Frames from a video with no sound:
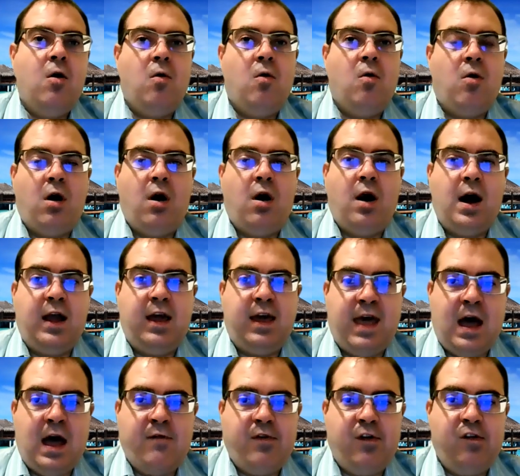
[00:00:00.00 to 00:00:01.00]
or a
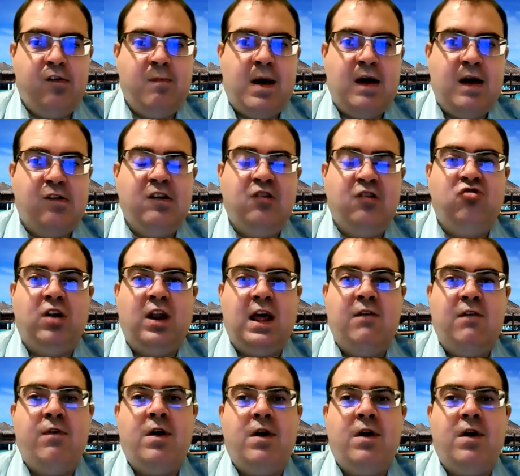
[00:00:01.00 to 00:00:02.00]
Canvas message. And
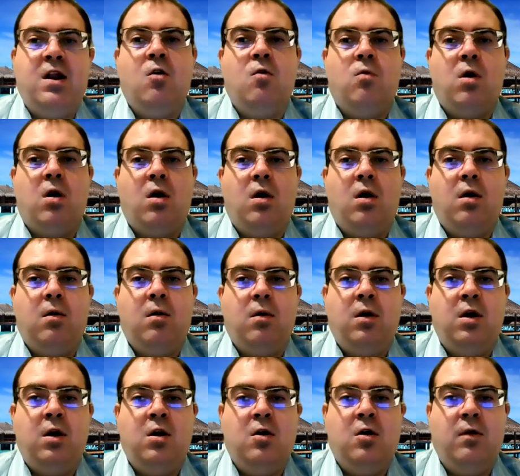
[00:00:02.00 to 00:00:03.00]
even though
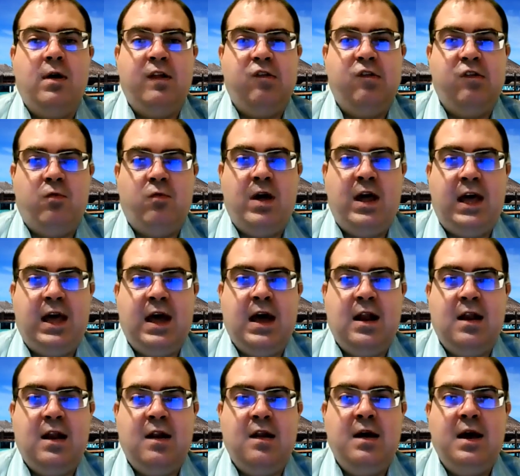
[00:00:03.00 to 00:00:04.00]
it's the
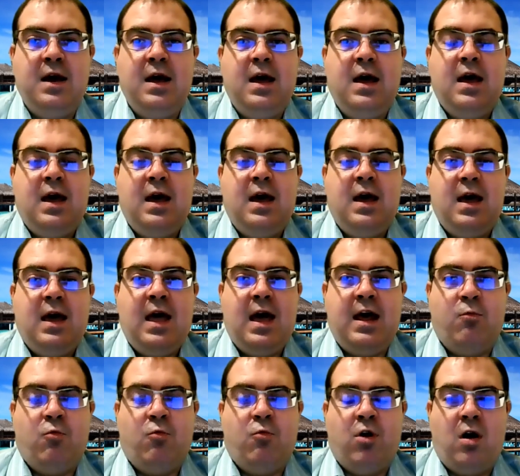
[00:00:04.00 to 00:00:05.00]
weekend and
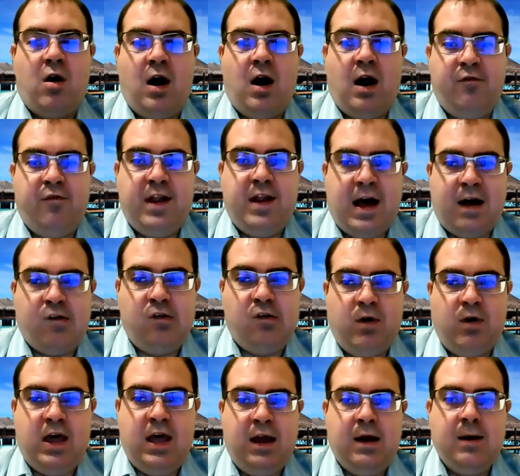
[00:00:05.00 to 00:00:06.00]
then we're off next
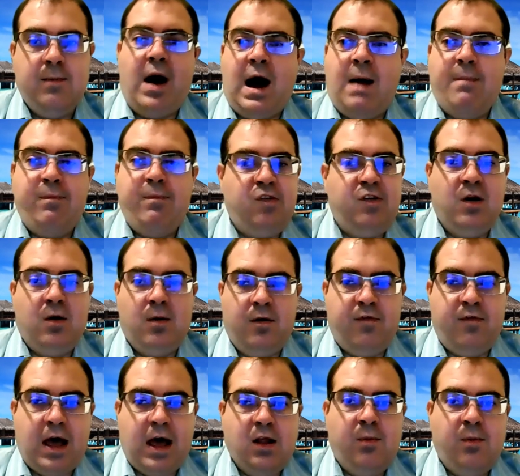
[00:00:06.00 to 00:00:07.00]
week, I'm still
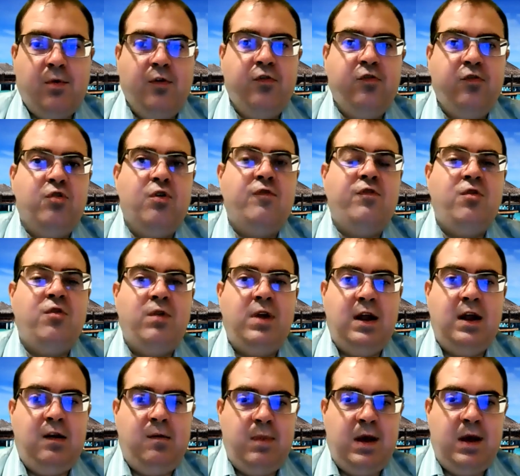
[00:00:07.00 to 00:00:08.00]
available. So if you
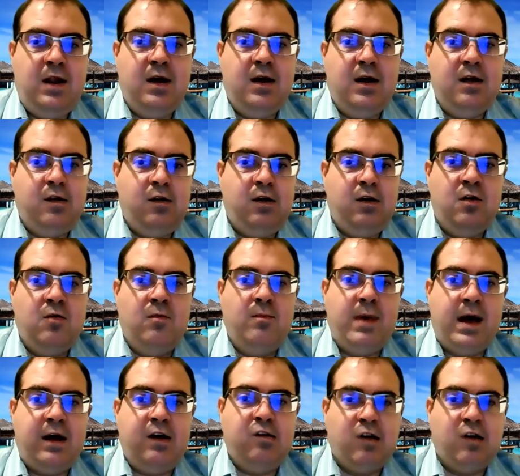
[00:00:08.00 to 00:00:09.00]
need me to,
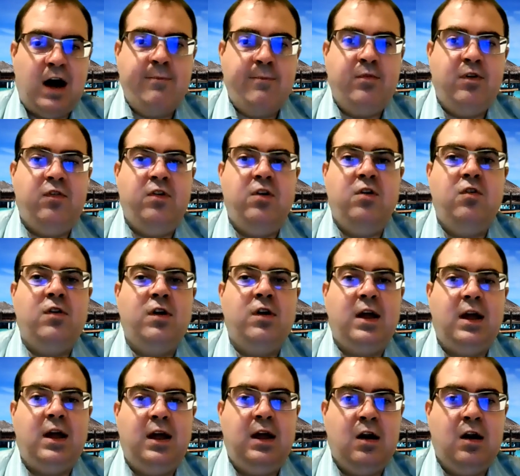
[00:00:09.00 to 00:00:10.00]
make a time with you to
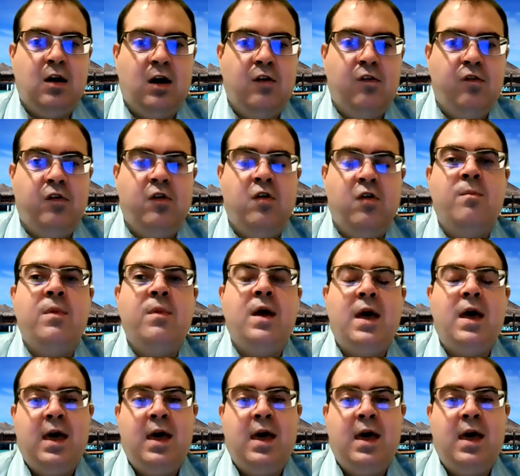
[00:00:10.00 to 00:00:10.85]
get on Zoom,